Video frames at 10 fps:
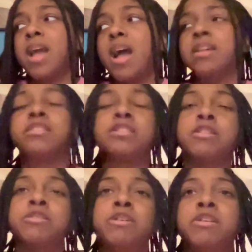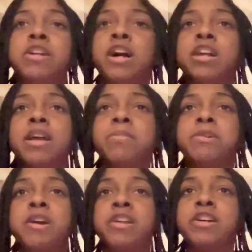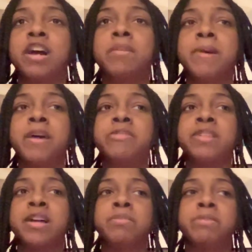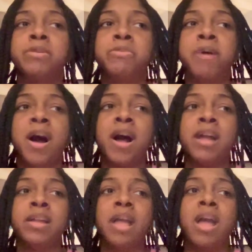I just don't know. And I kept crying to God about. It. I was like, but why?